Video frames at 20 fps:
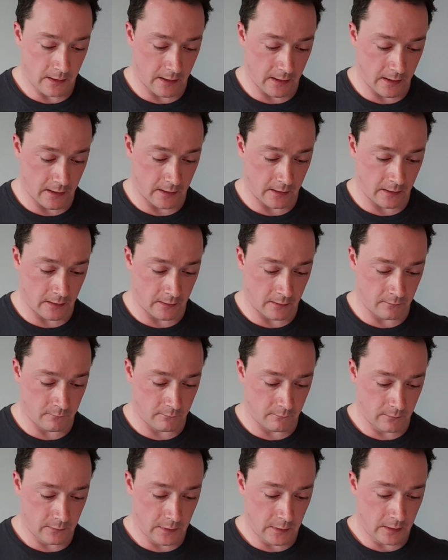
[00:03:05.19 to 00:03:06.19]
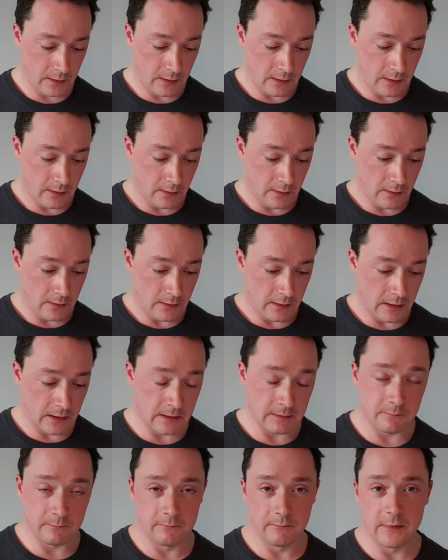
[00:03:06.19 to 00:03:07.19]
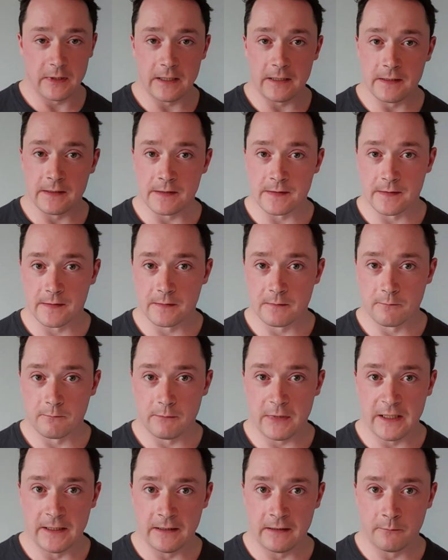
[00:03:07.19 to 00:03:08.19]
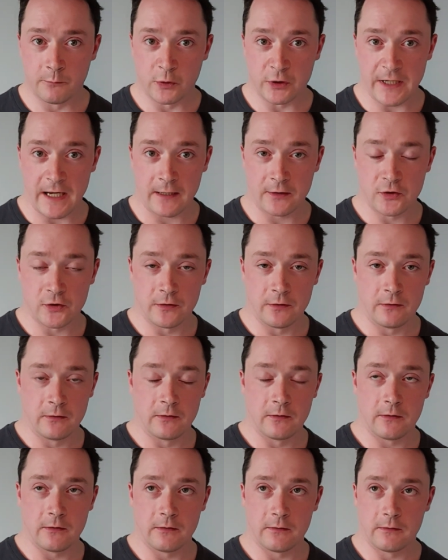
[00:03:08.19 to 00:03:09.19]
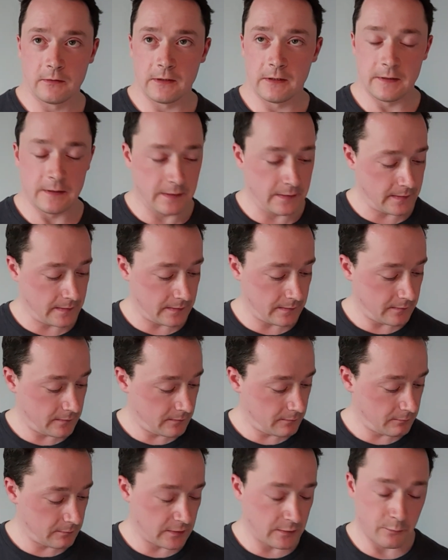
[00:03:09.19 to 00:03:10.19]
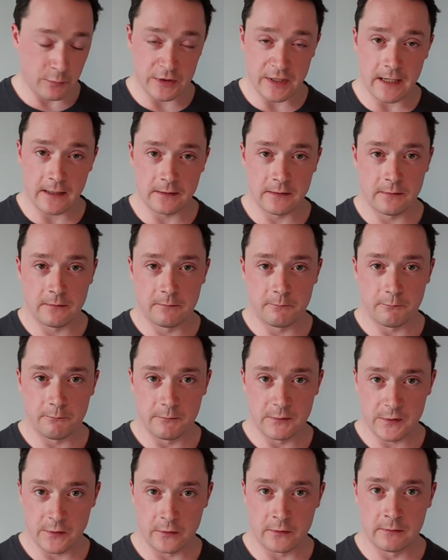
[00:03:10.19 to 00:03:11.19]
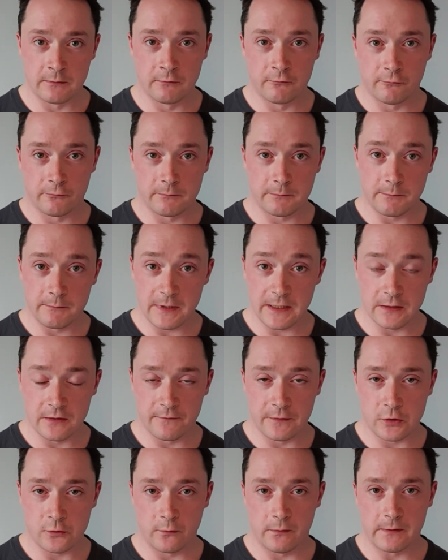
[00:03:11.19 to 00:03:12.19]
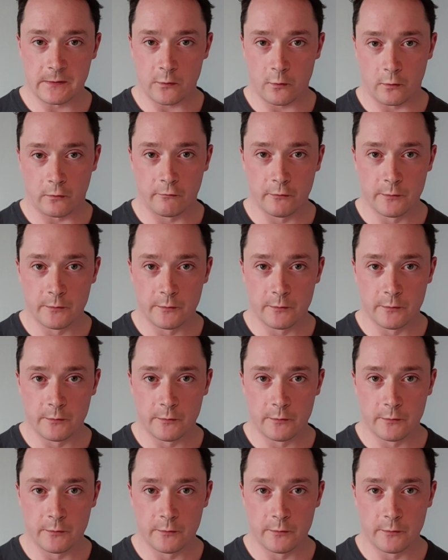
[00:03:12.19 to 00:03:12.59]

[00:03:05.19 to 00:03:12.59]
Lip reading: It is meaning protection, it is to protect certain individuals or